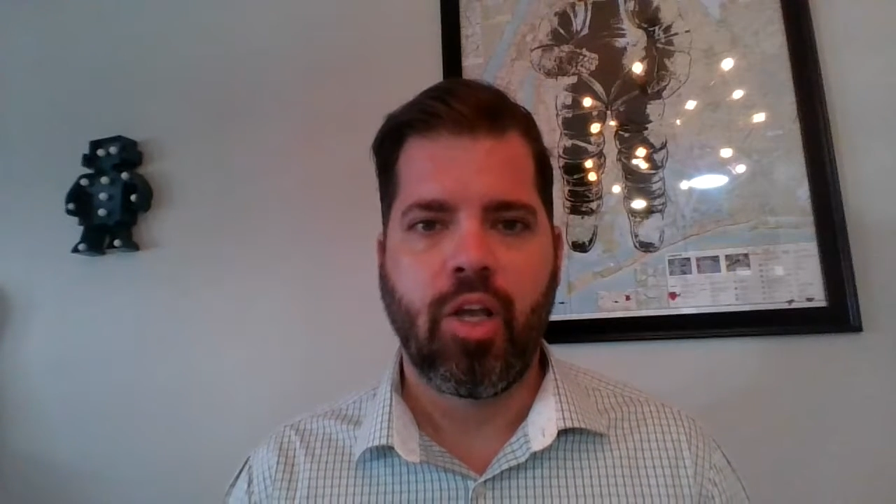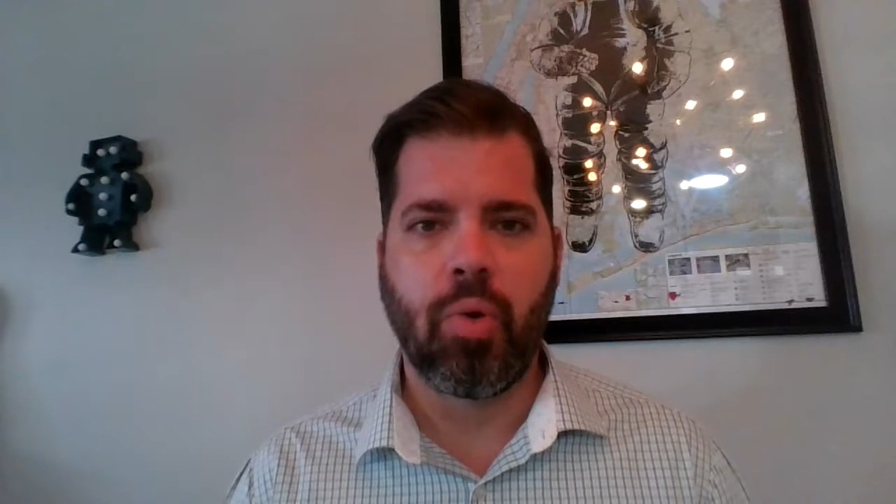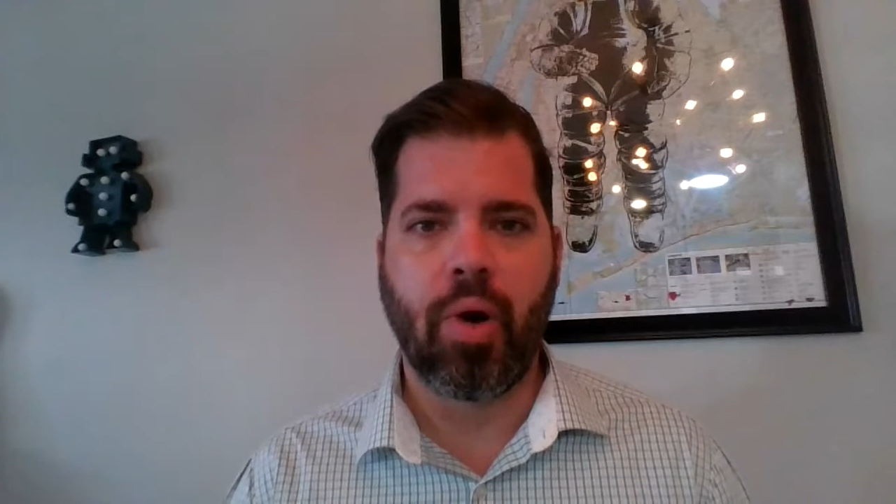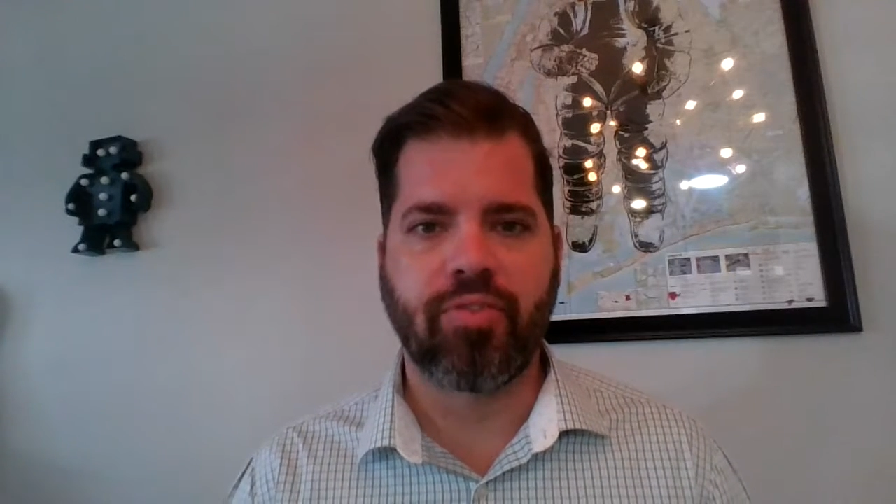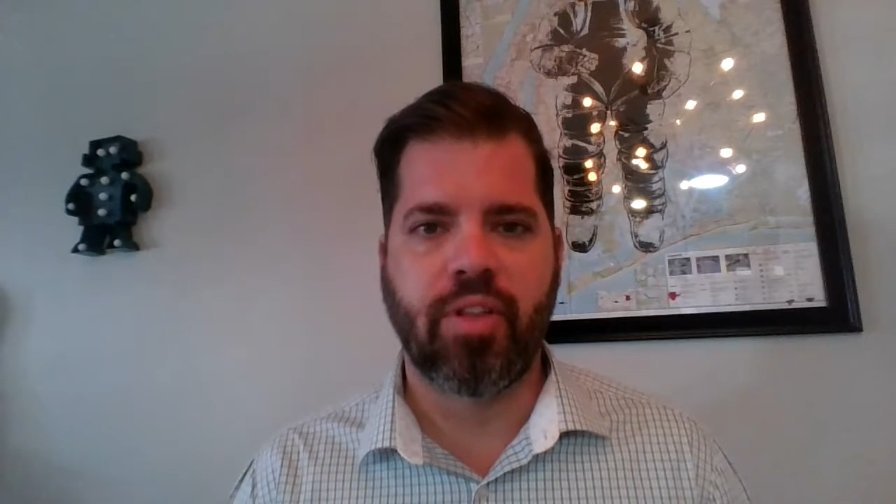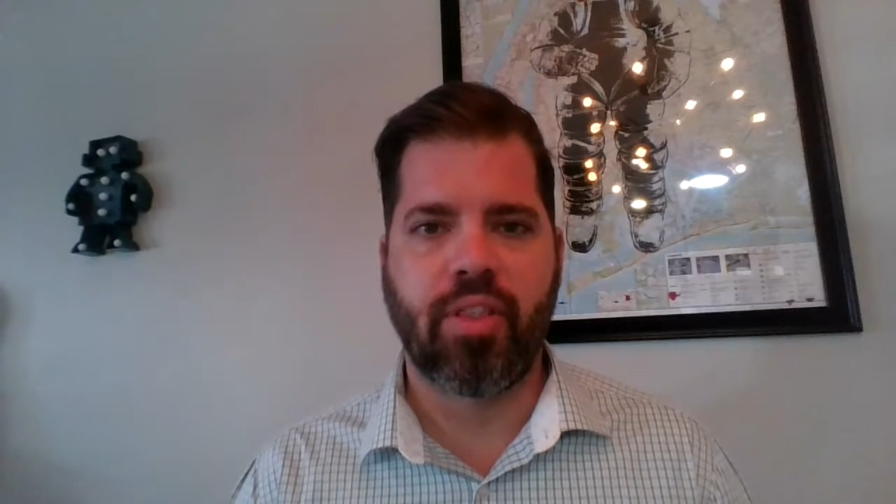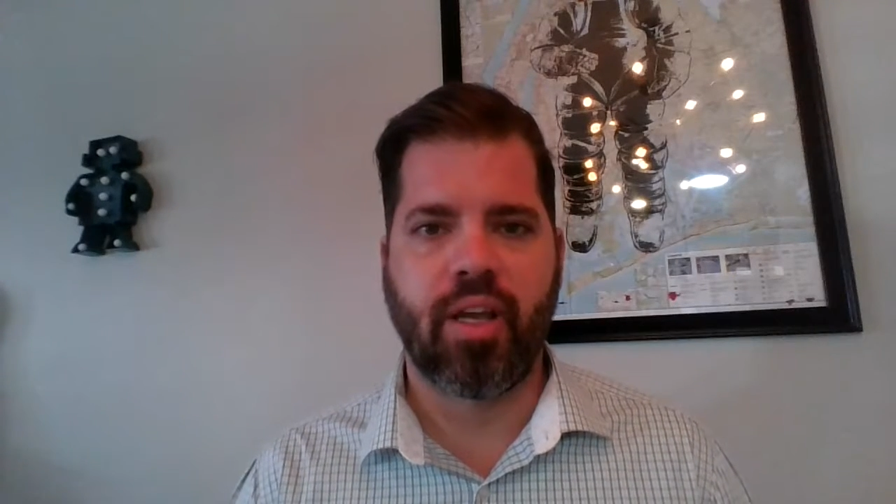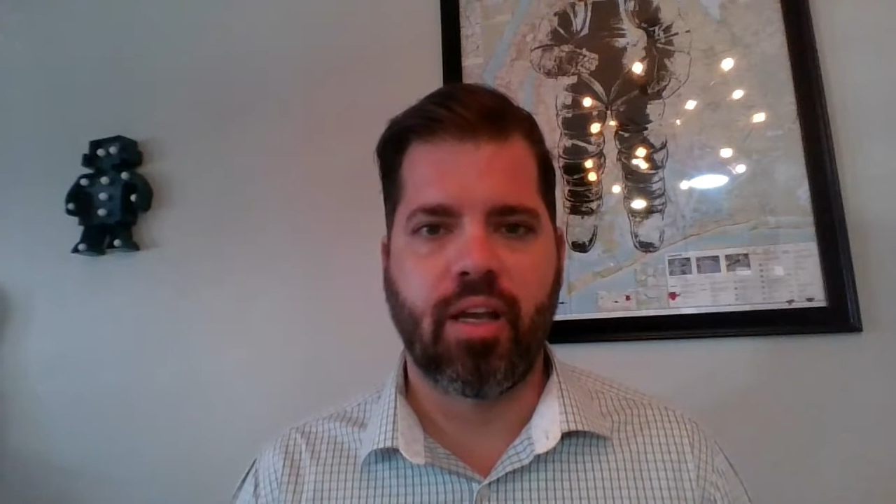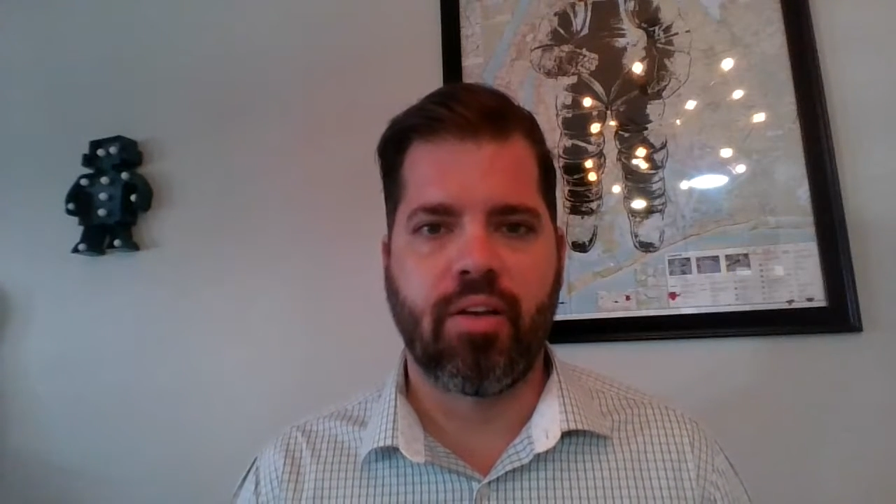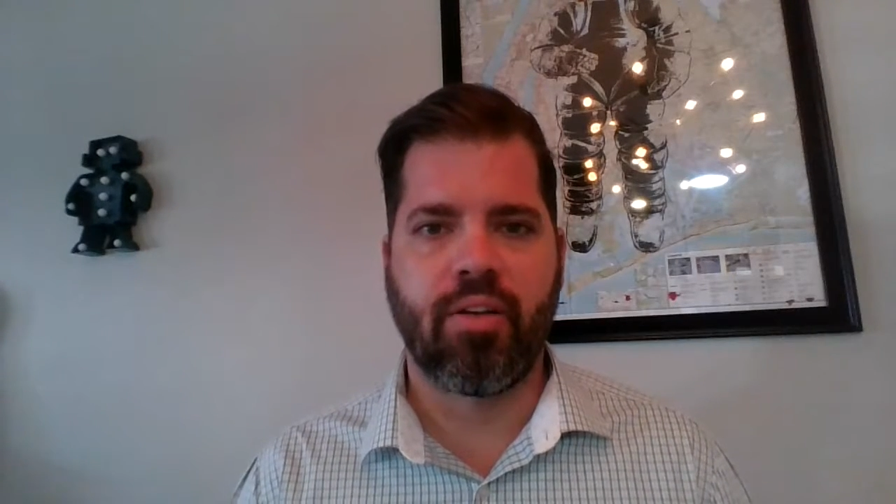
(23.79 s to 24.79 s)
you often
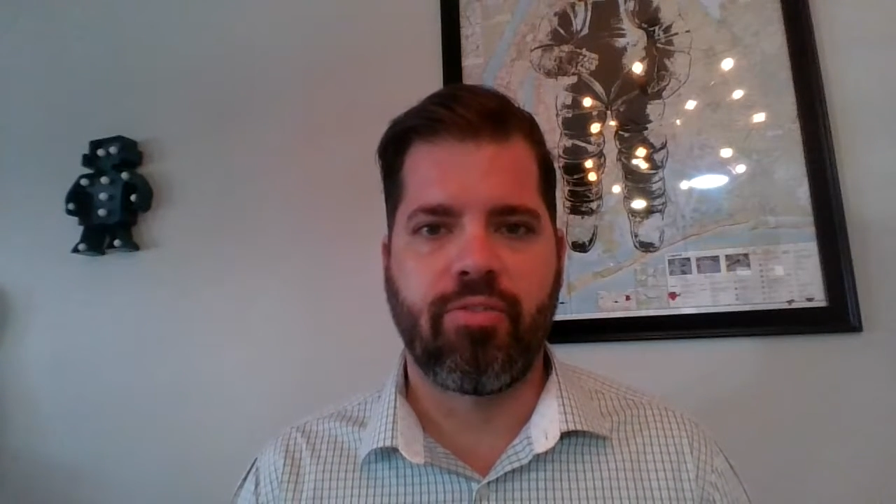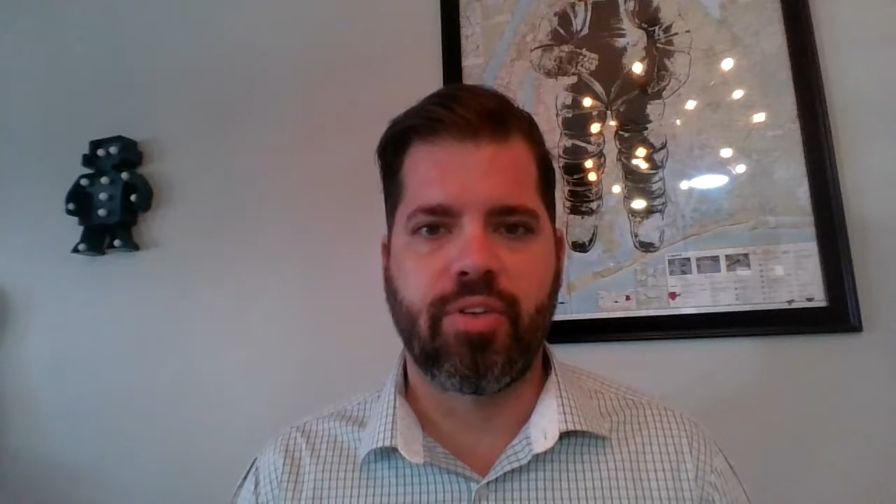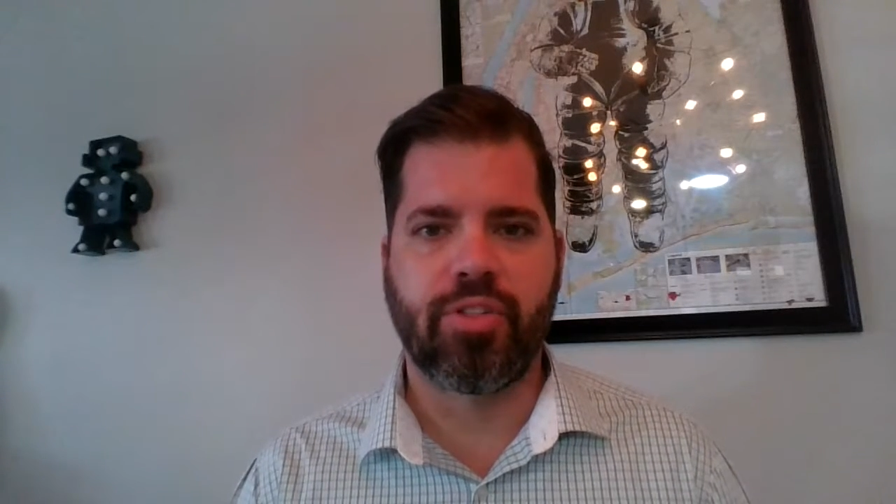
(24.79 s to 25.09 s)
think of